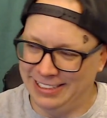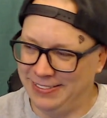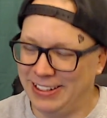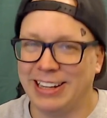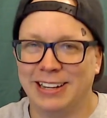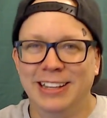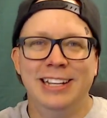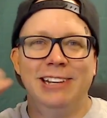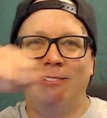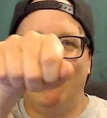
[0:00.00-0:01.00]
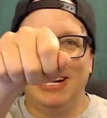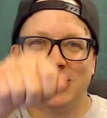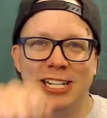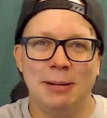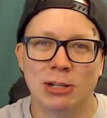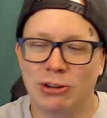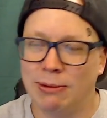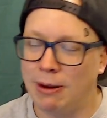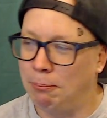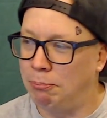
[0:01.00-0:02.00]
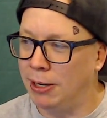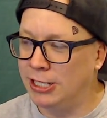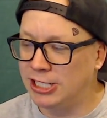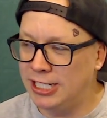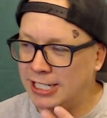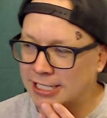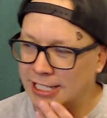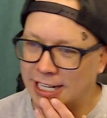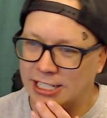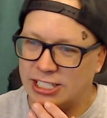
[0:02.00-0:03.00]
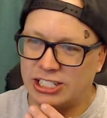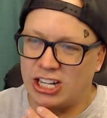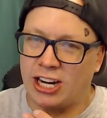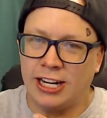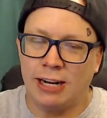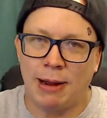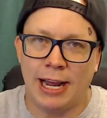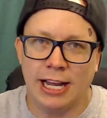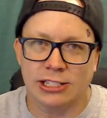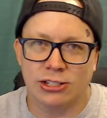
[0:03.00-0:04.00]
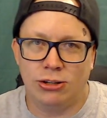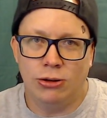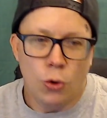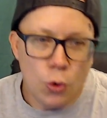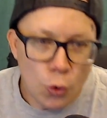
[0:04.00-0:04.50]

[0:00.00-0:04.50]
You can wedge it in between my butt cheeks and I can suck it into my asshole.